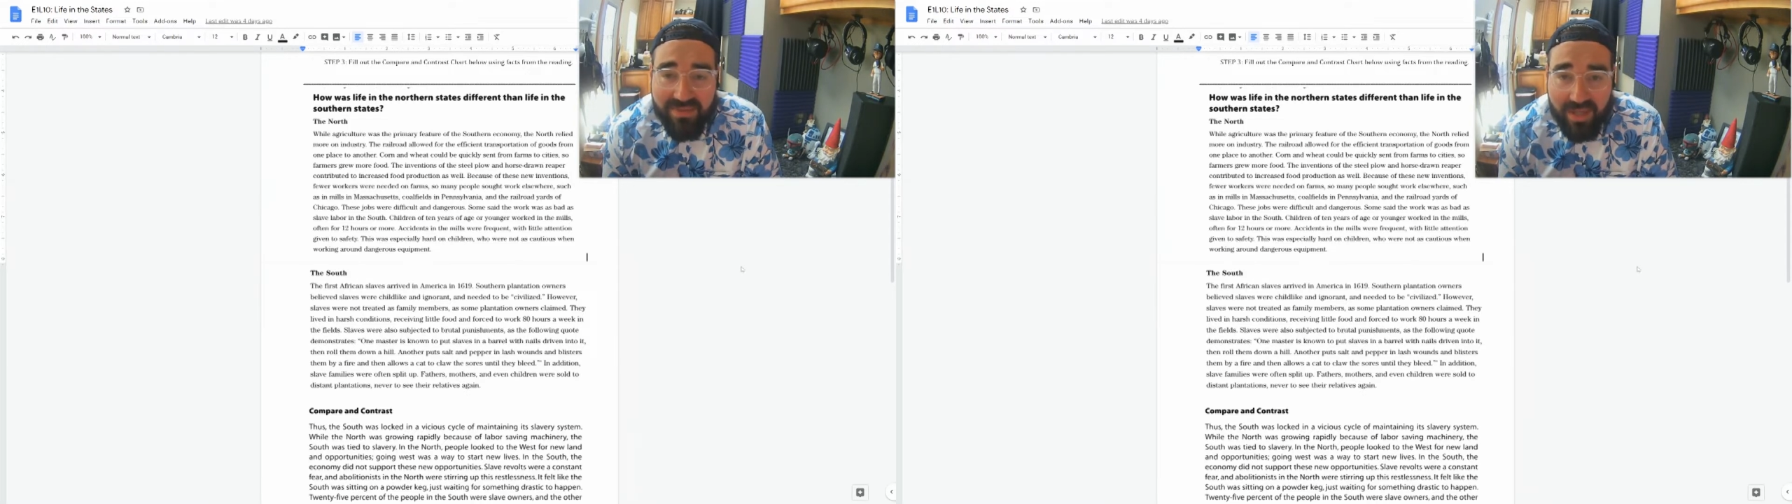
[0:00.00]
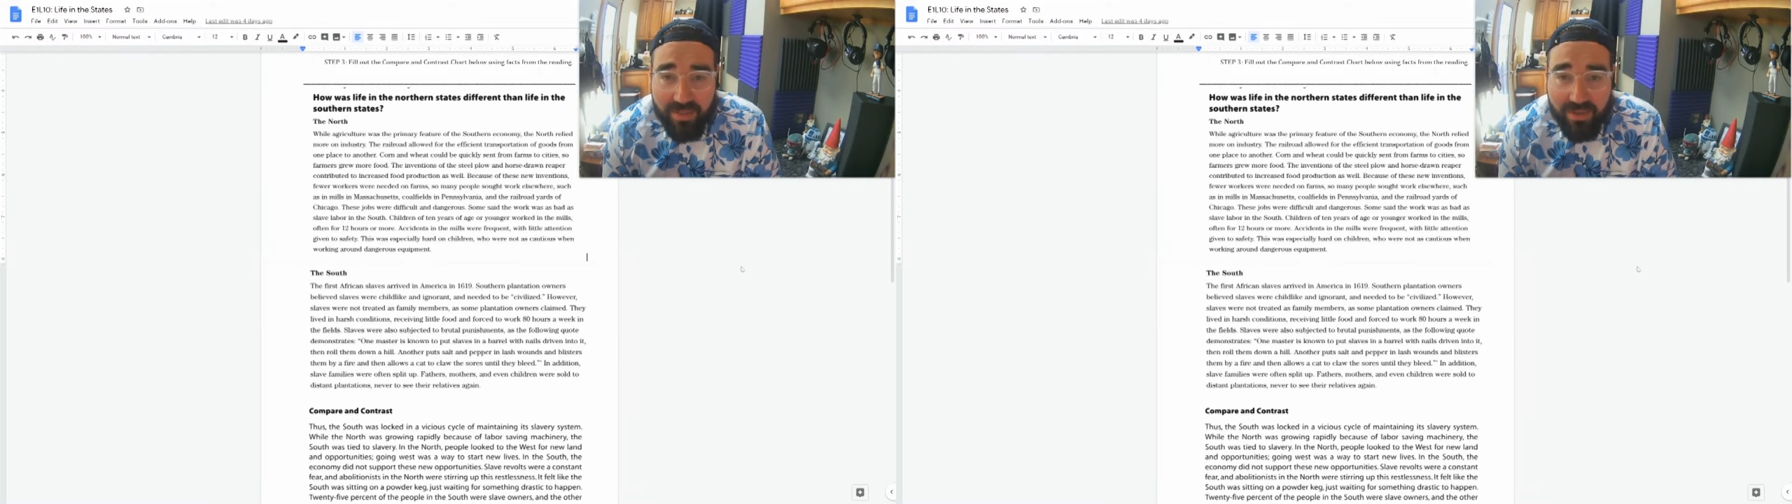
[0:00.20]

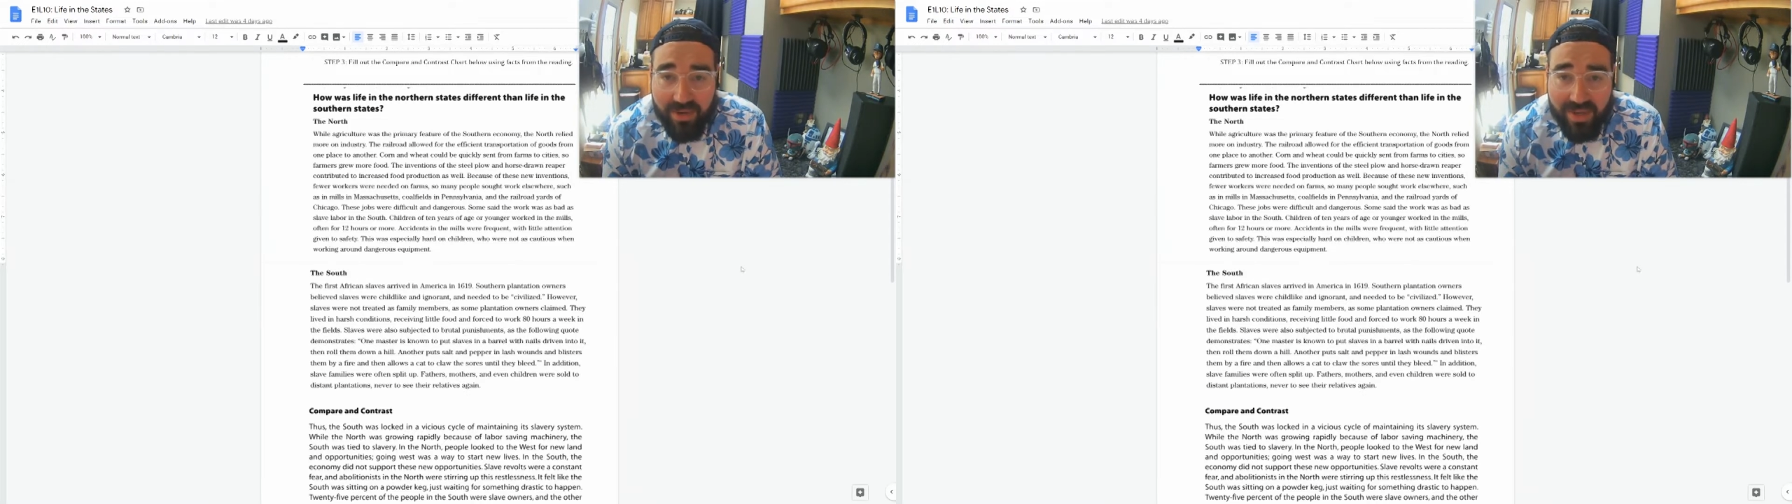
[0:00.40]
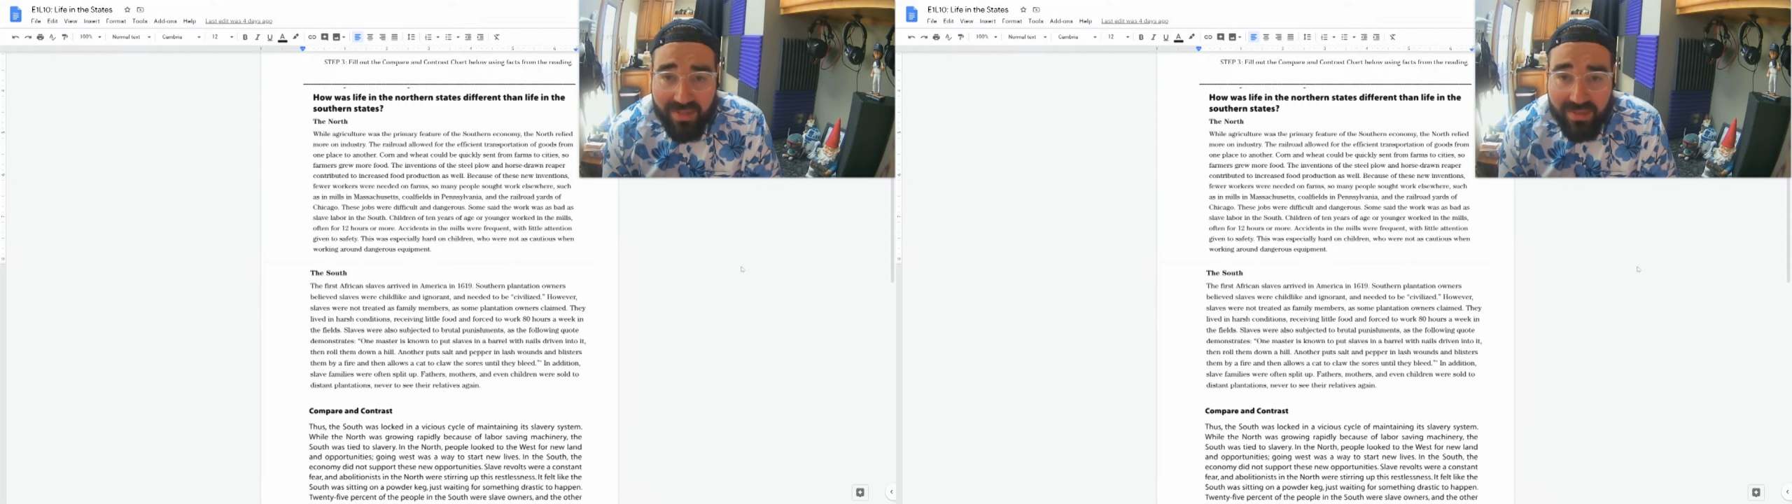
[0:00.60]
labor
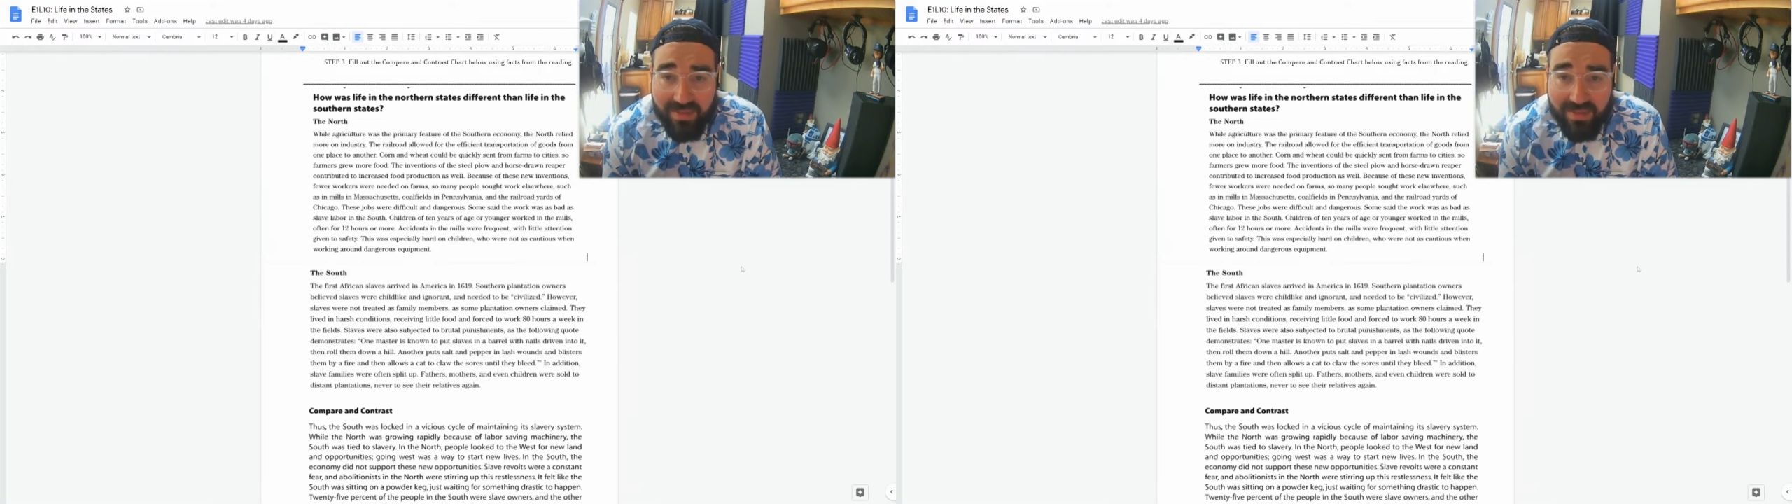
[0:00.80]
in the